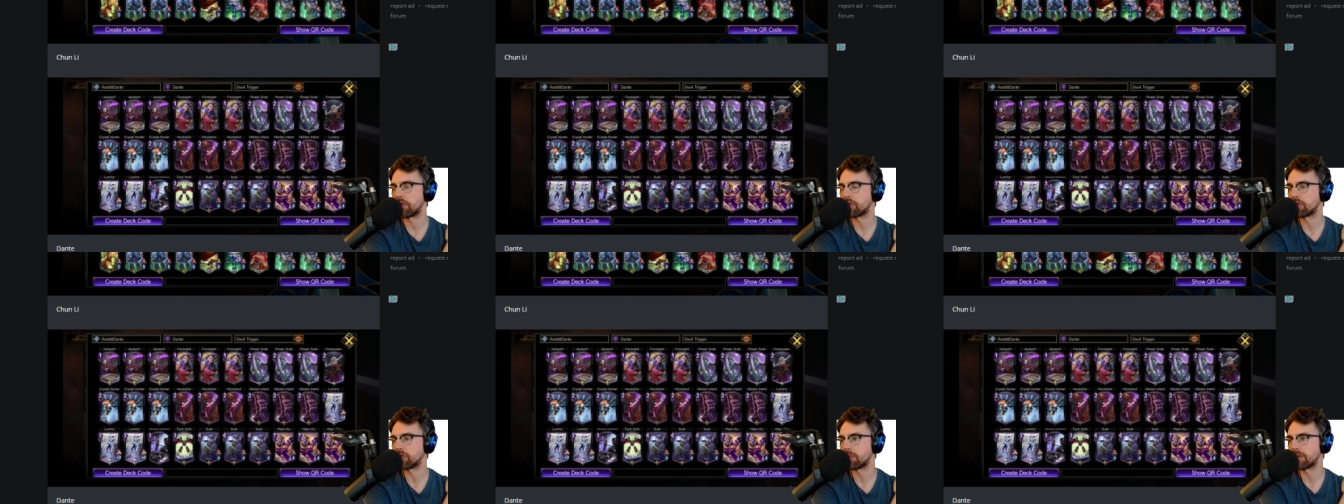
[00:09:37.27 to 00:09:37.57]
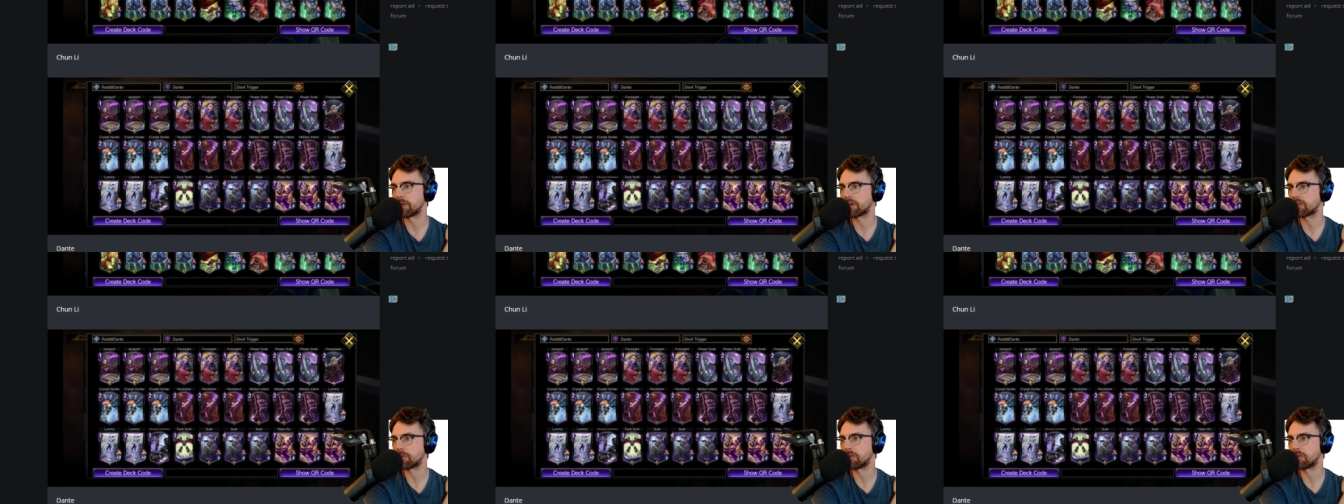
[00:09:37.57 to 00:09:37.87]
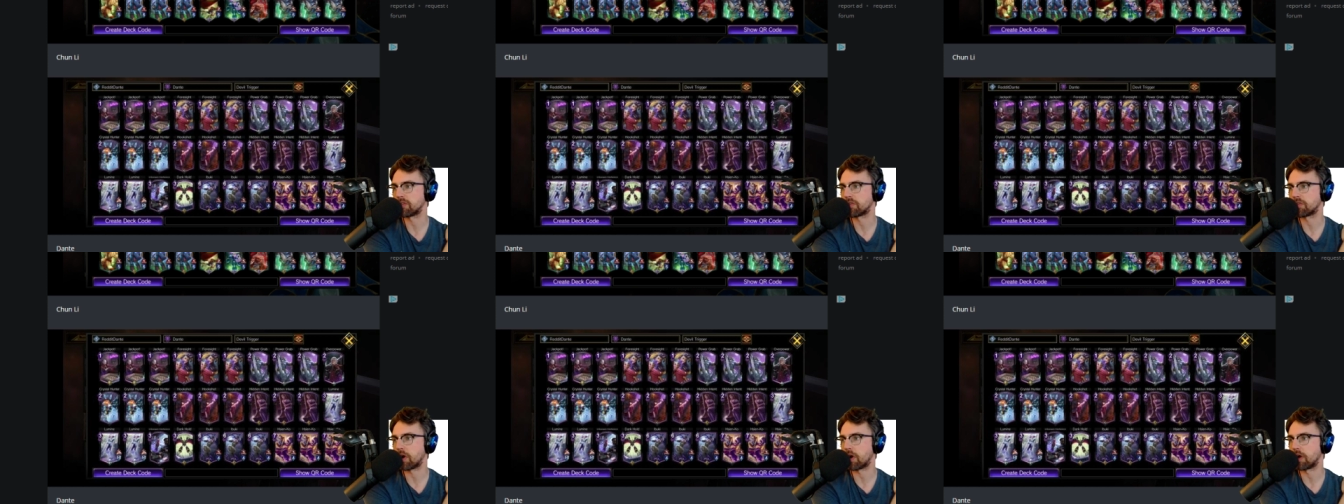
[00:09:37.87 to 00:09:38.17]
There's some
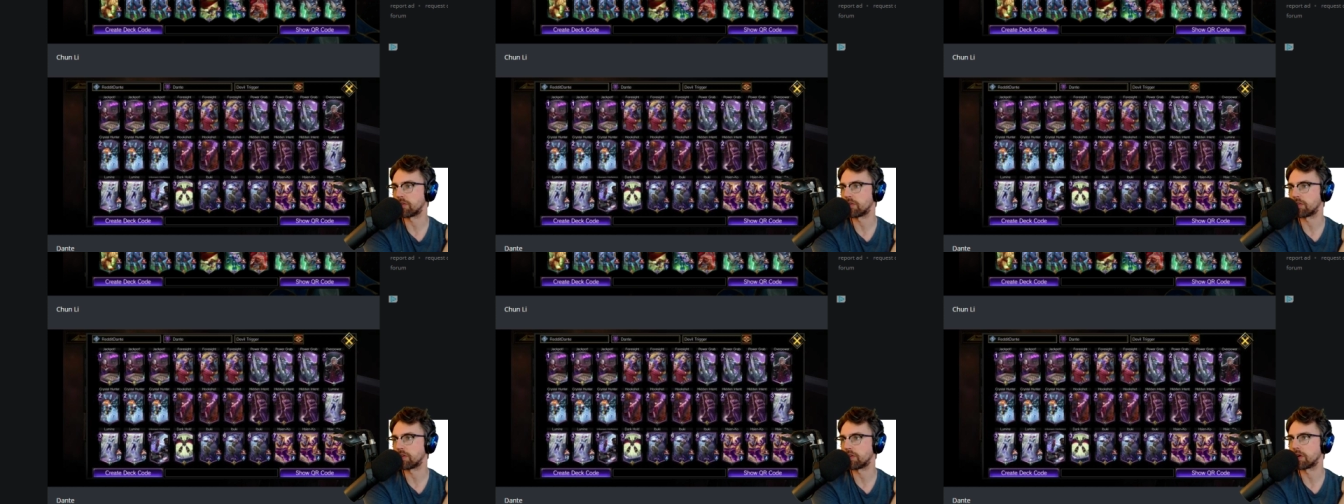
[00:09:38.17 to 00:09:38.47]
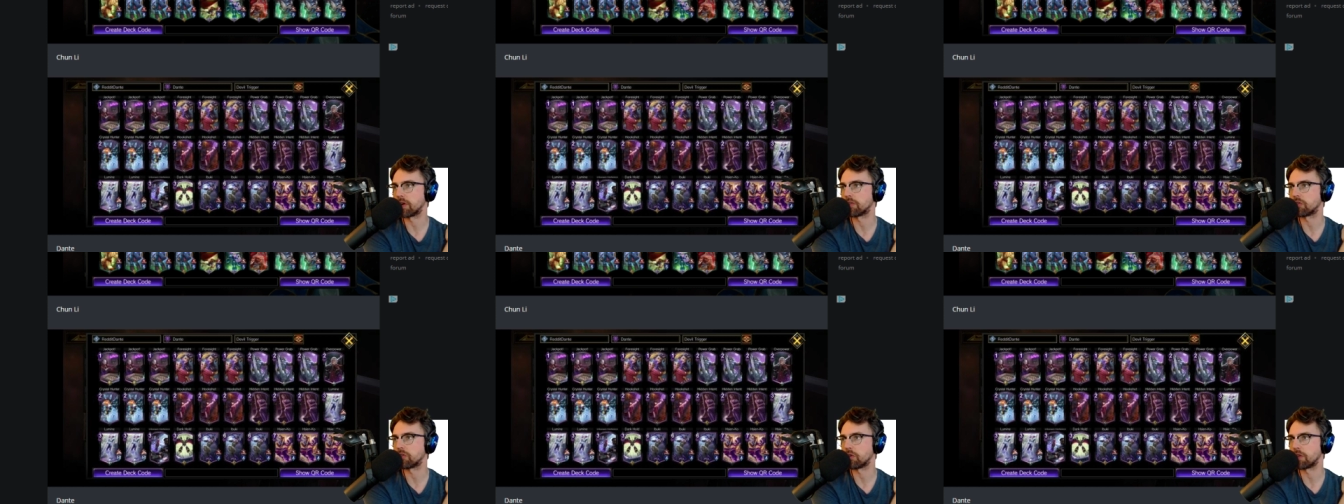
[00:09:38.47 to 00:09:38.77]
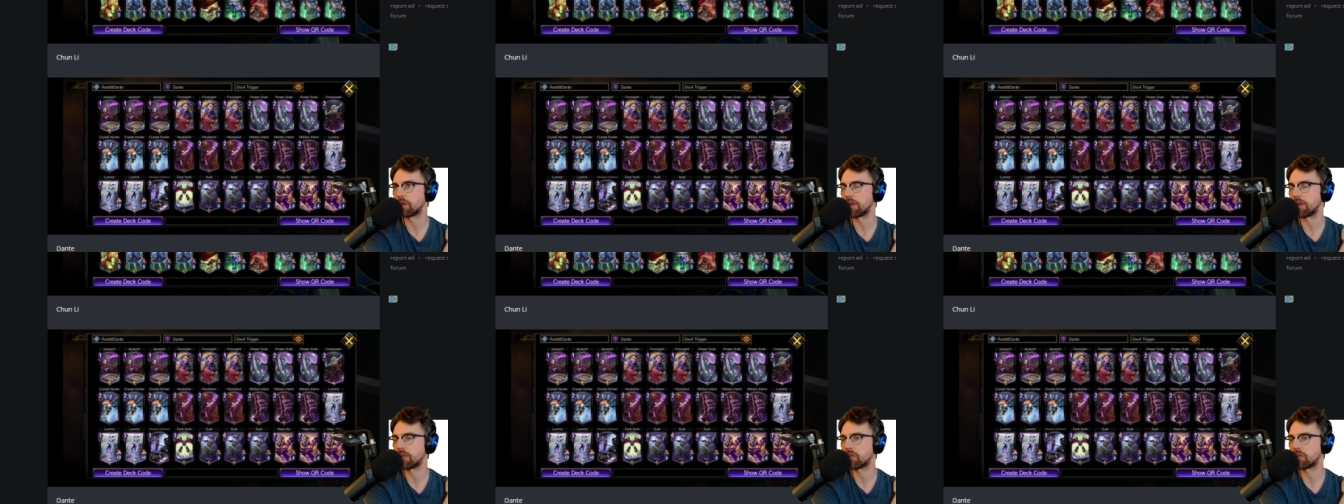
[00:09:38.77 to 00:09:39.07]
expensive cards in here,
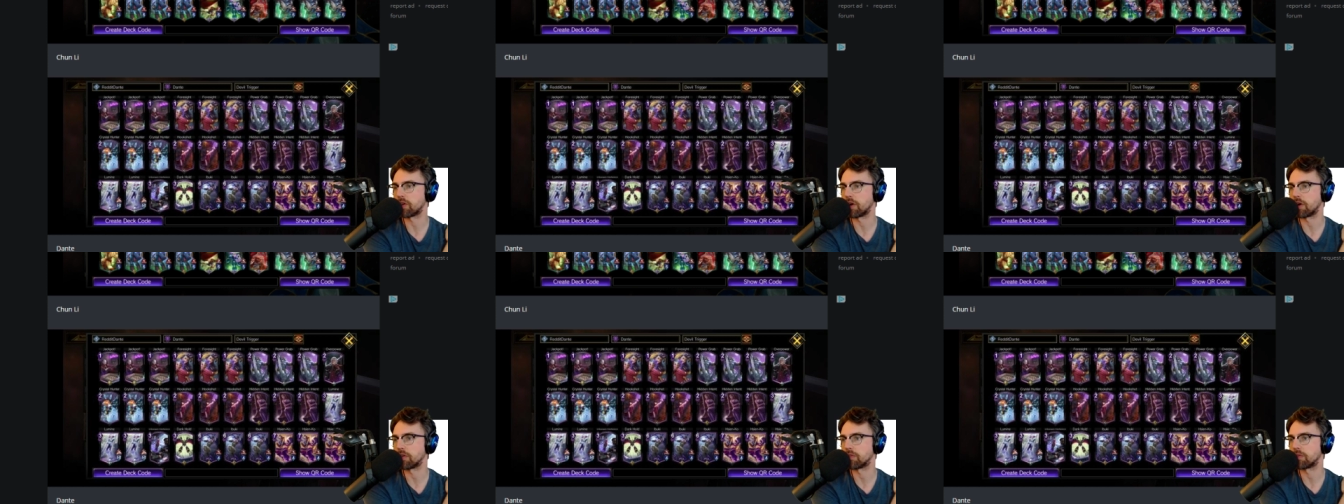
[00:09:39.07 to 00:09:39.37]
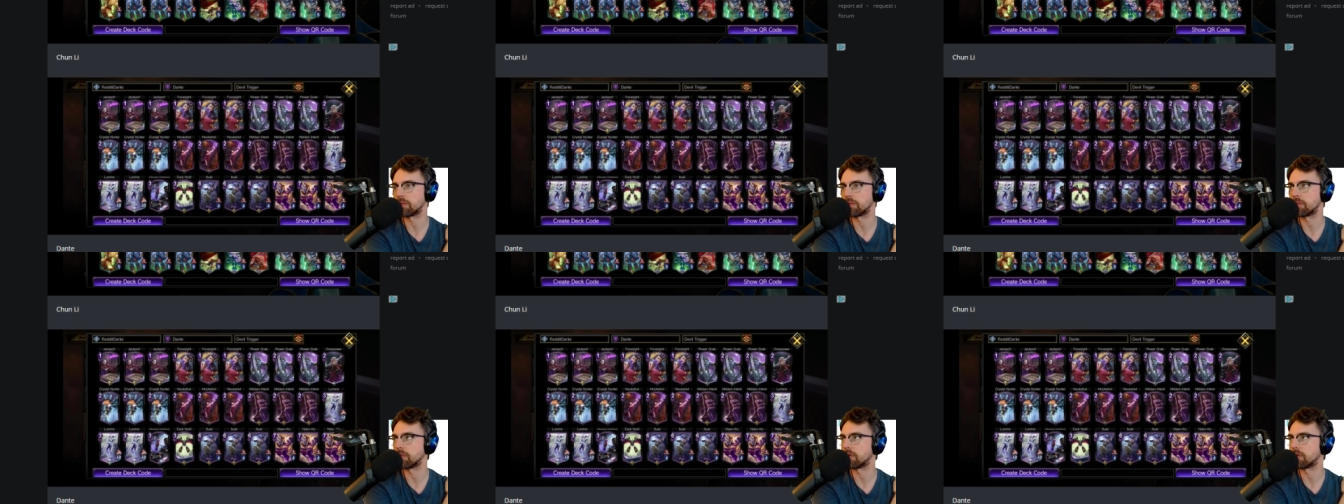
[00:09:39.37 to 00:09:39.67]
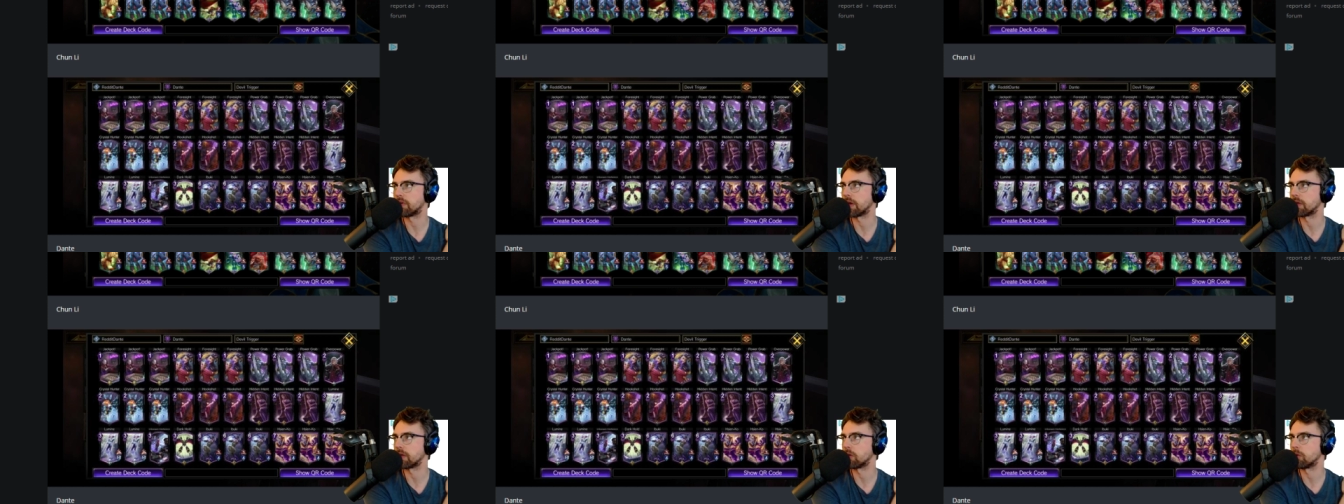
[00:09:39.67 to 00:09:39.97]
so a lot of these cards
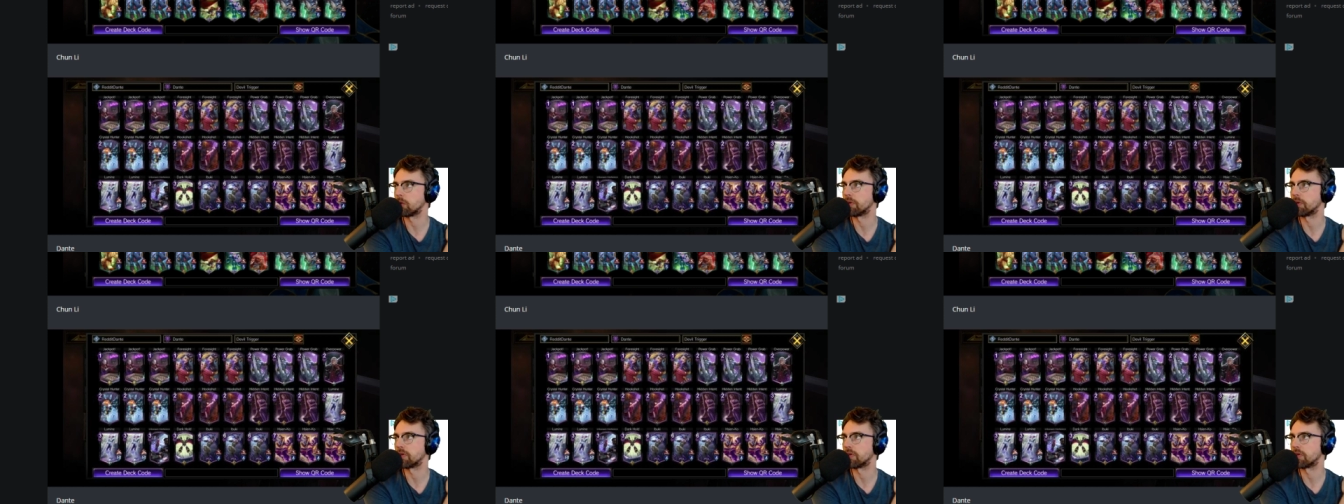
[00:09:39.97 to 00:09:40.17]
take a little bit